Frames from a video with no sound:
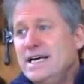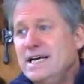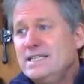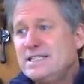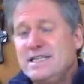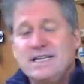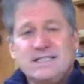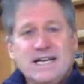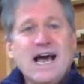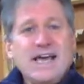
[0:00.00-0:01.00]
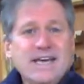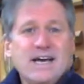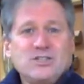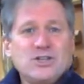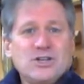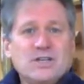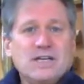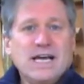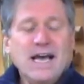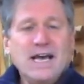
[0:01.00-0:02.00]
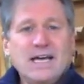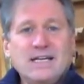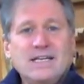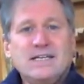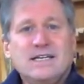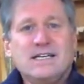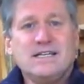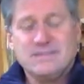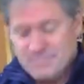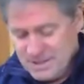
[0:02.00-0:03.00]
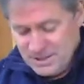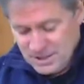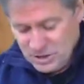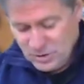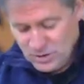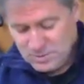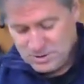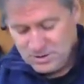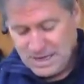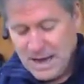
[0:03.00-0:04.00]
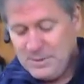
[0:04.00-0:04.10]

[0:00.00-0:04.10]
it, it's an eye catcher and it's enjoyable to look at.